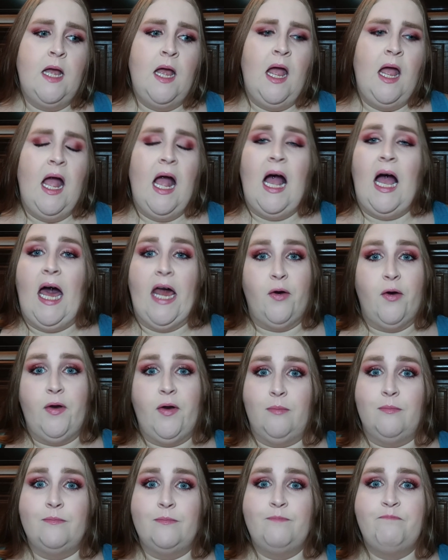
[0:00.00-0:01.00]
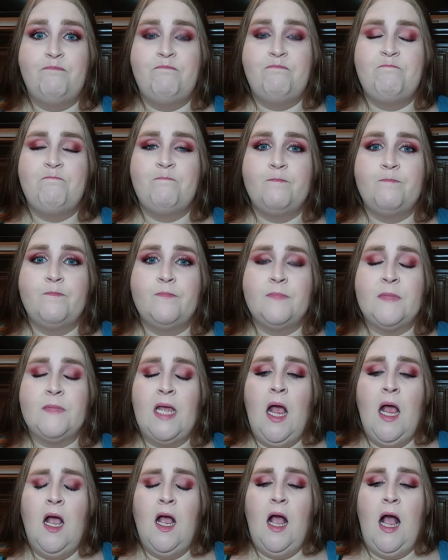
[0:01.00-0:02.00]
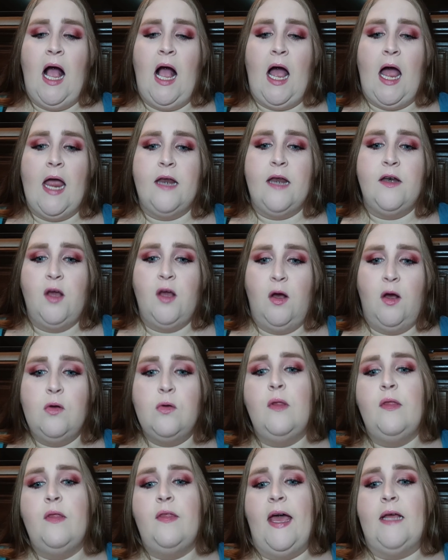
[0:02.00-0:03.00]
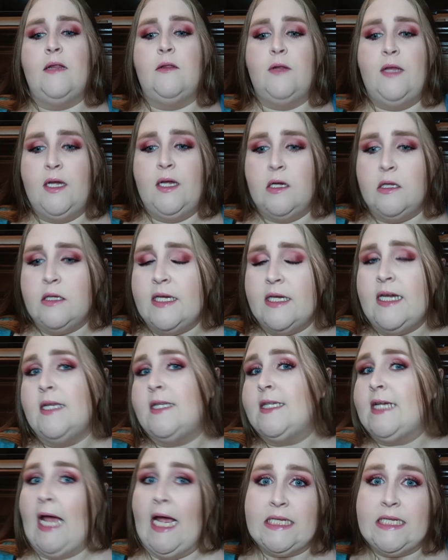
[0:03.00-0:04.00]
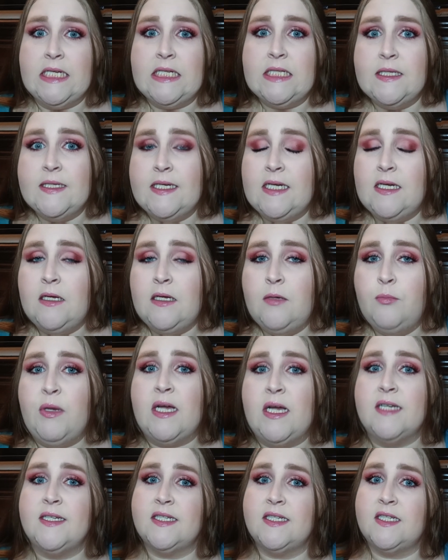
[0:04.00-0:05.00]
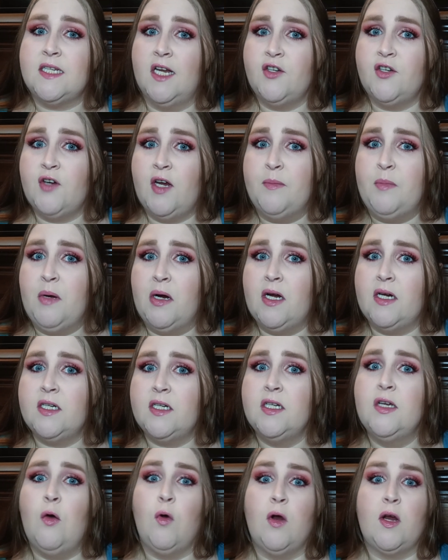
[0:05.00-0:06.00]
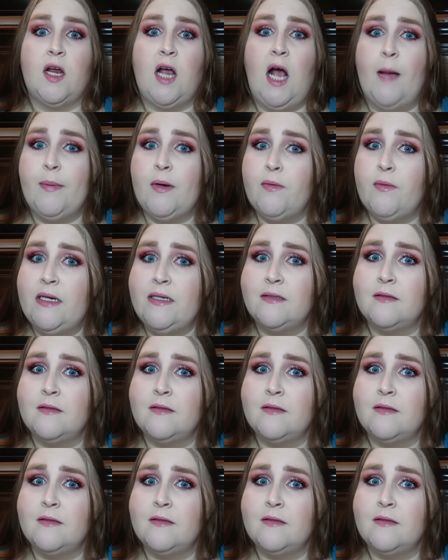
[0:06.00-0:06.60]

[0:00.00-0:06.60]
I don't know. I know that legally, technically, because it's not trademarked or copywritten,